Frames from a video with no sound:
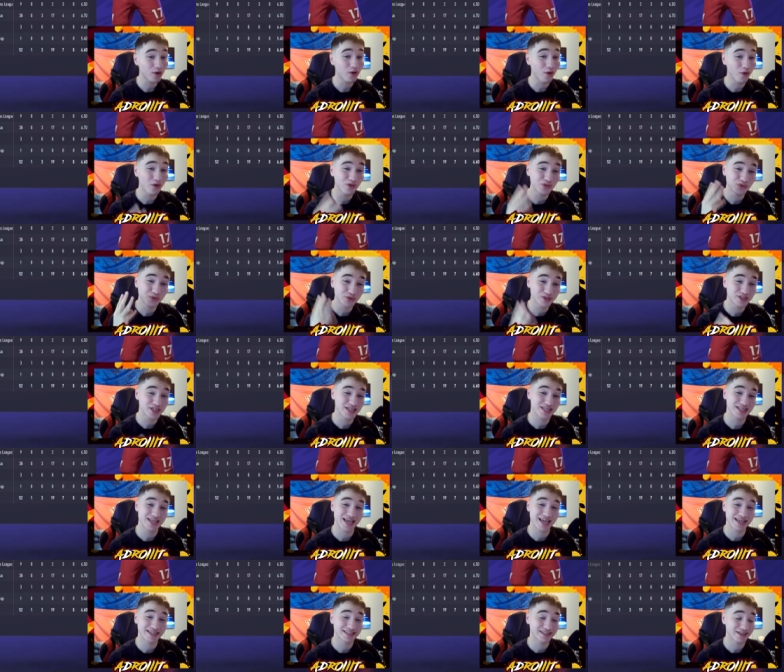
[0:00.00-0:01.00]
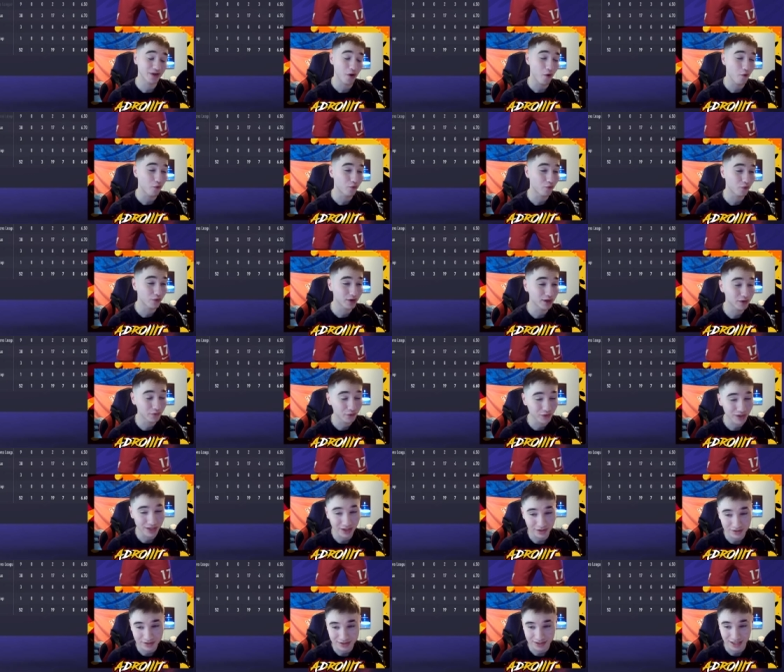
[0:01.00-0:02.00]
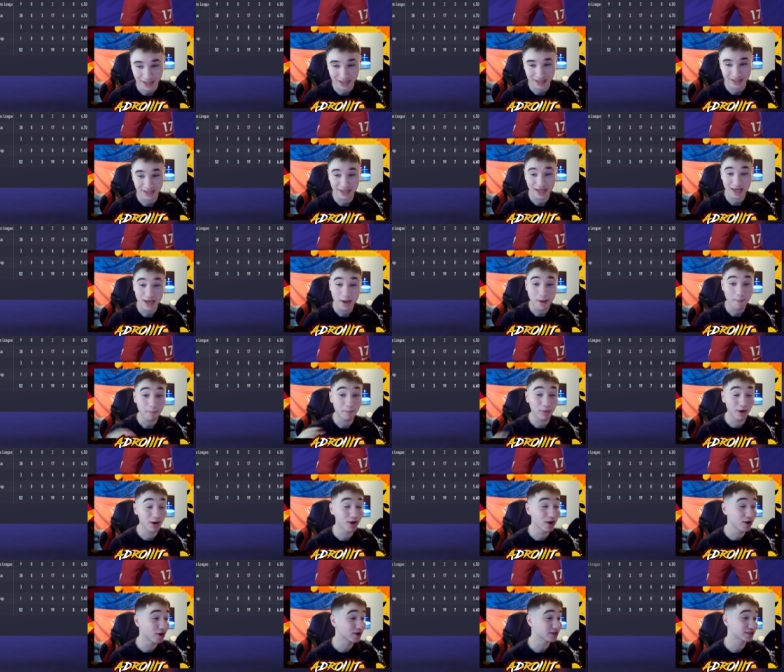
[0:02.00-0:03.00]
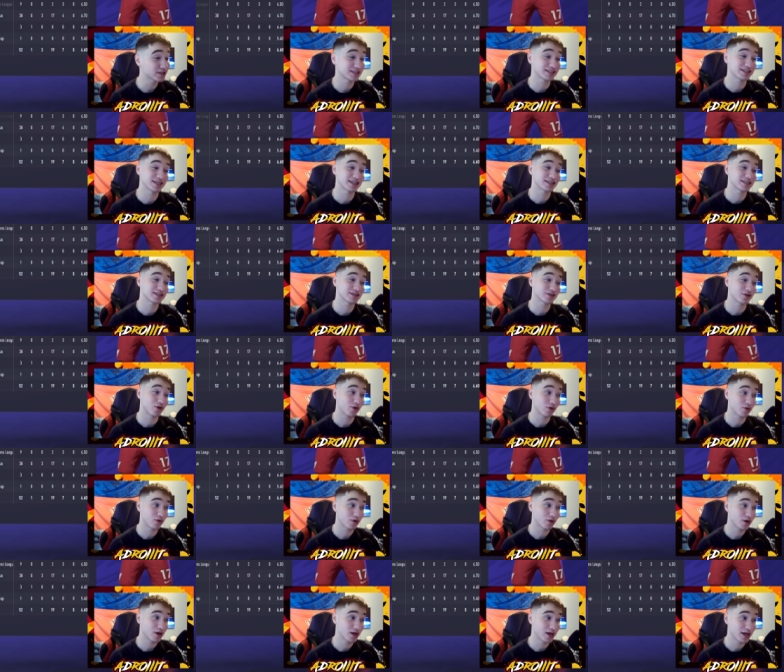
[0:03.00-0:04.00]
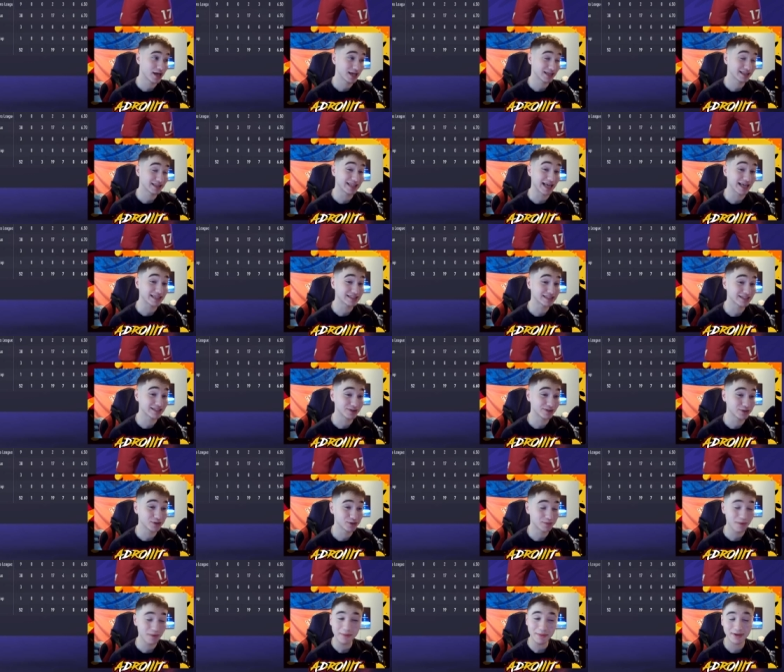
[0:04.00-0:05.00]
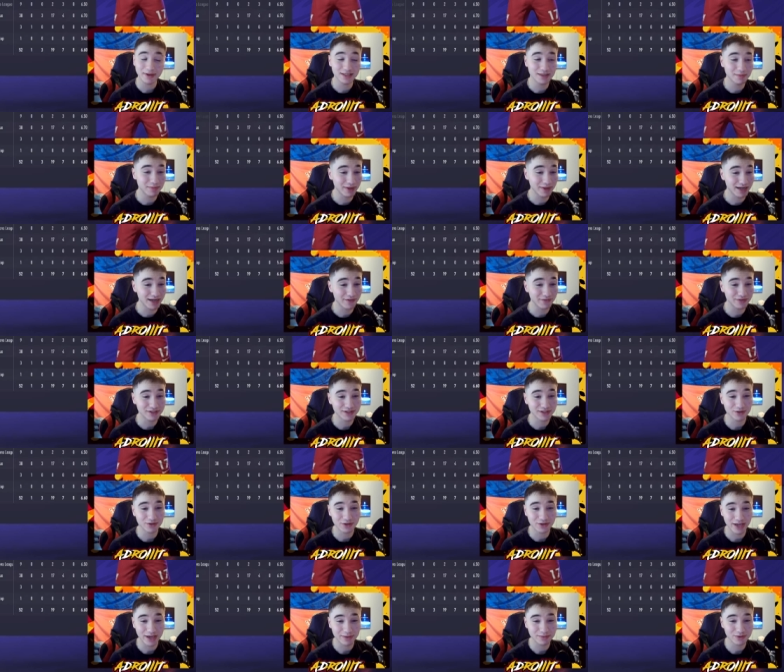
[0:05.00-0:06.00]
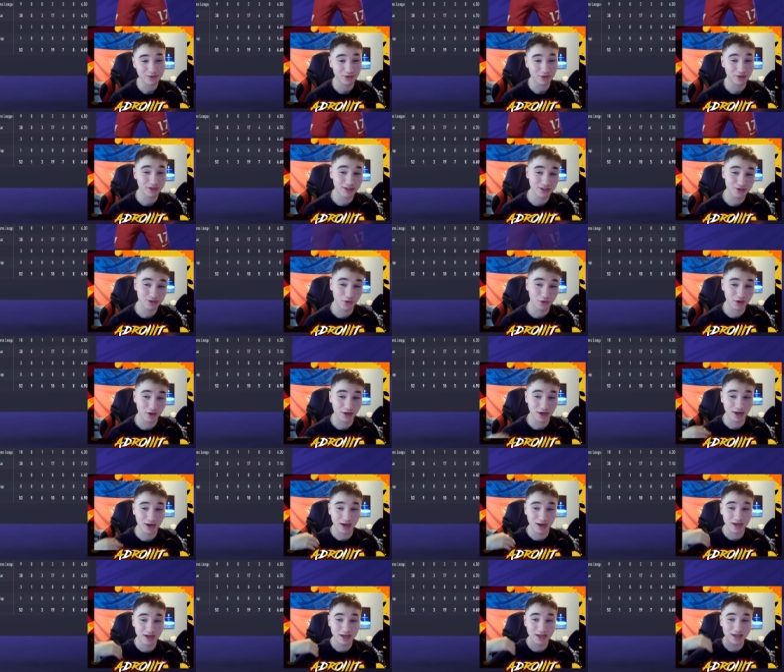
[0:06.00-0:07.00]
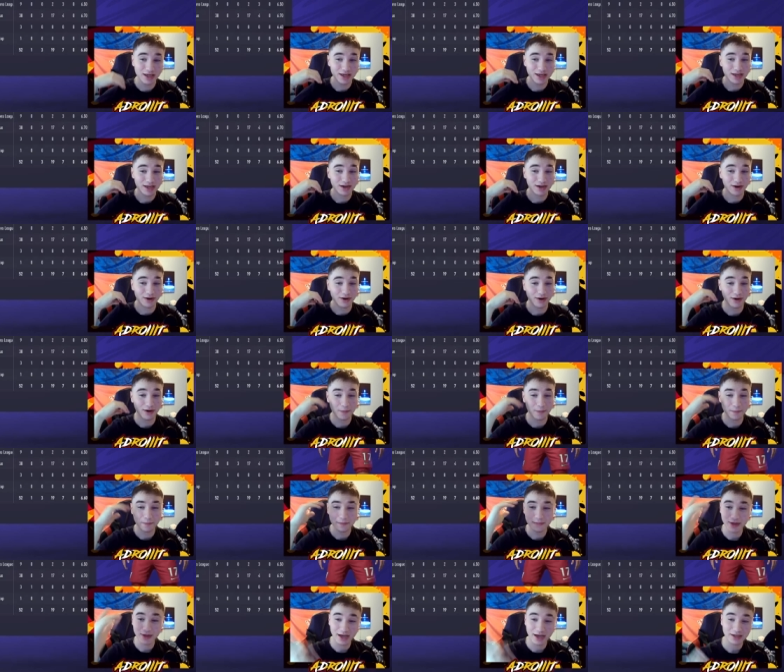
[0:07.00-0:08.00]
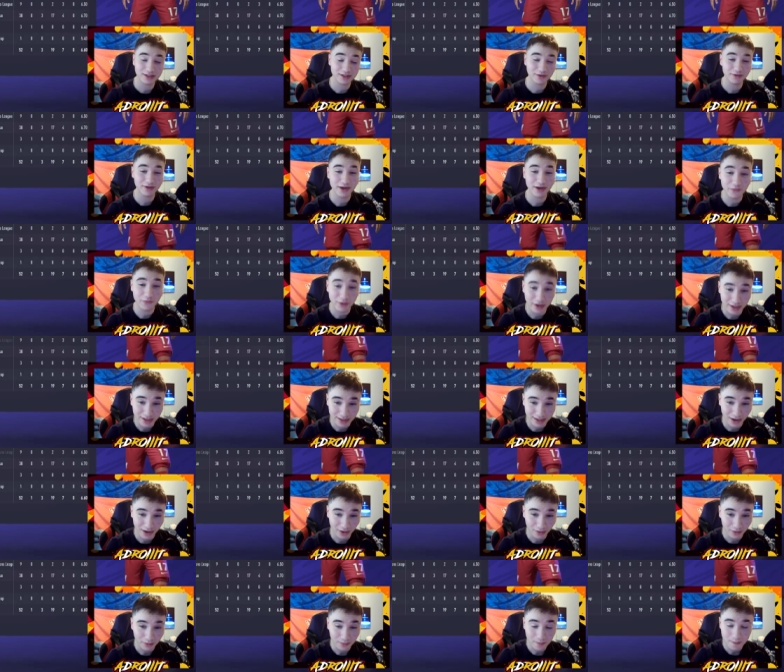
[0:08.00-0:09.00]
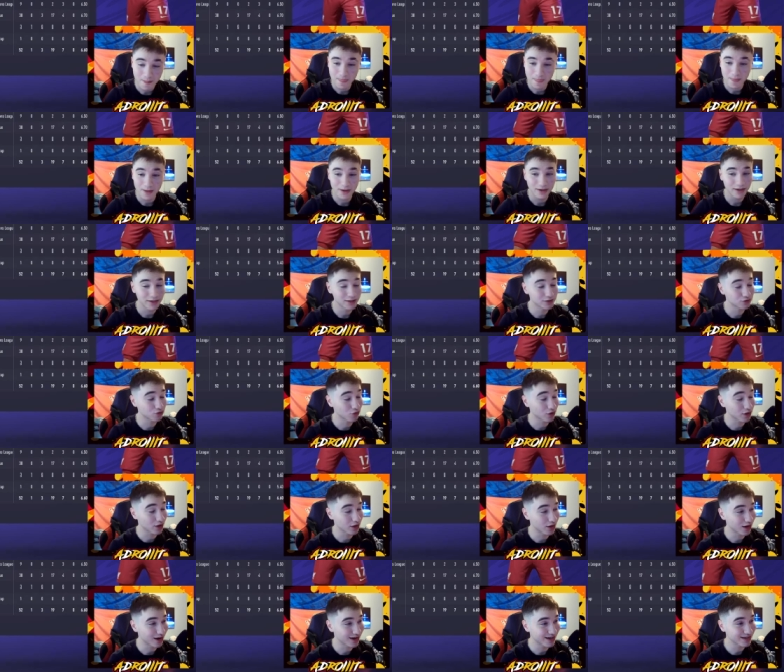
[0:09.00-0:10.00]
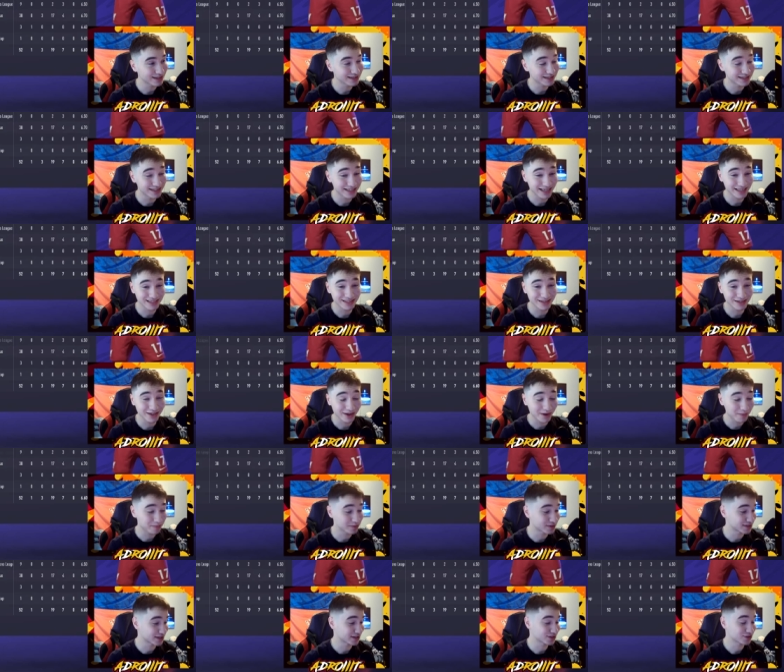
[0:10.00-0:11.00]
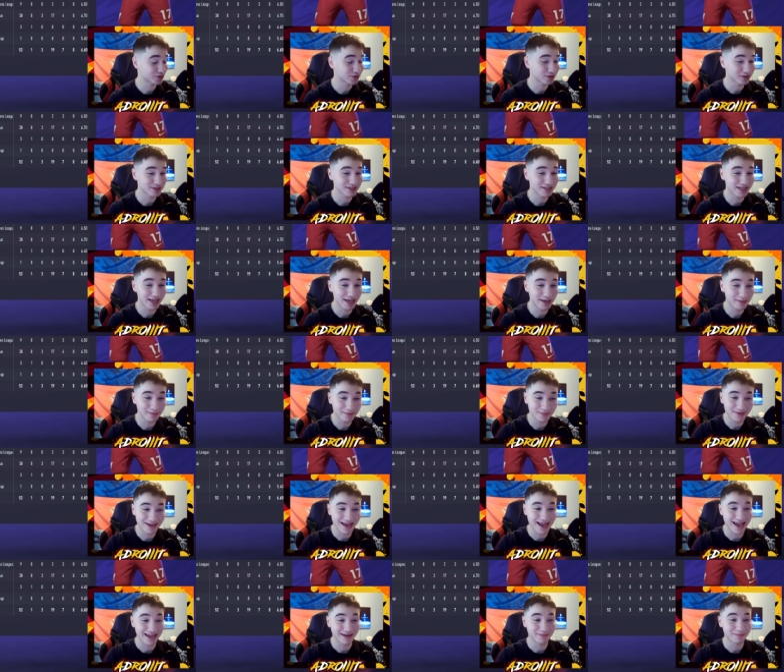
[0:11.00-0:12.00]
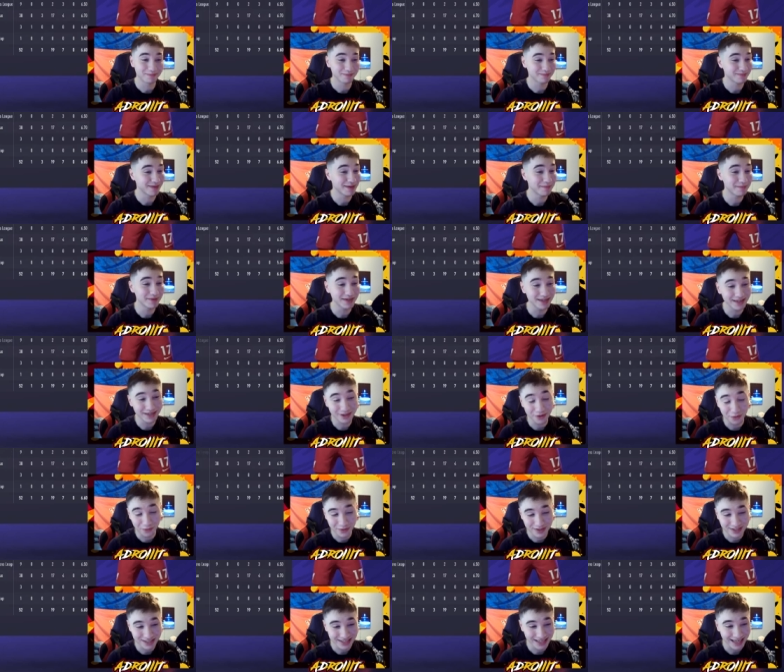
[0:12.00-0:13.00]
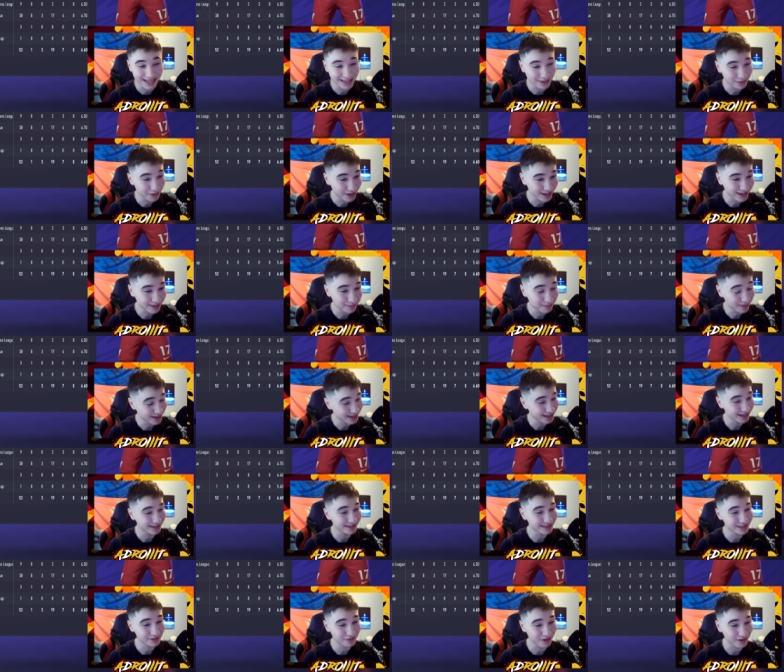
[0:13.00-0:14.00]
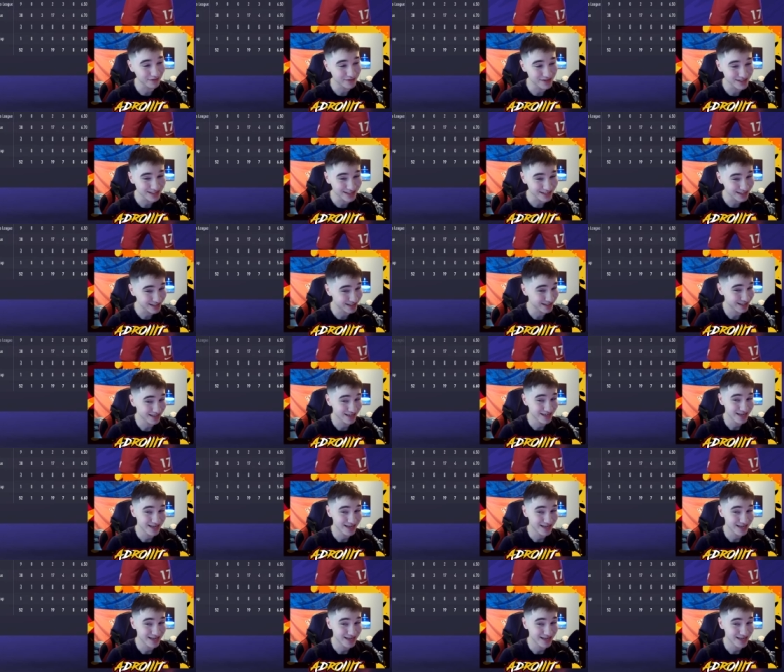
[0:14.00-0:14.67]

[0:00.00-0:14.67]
goal and three assists is really, really outstanding. Plus six though, that's huge. Maybe because he played every single game, so he is growing a lot. Um, yeah, 78 rating now. He's growing a lot. He has a lot of potential in this game, and maybe he could reach an 80 rating by the end of these five seasons,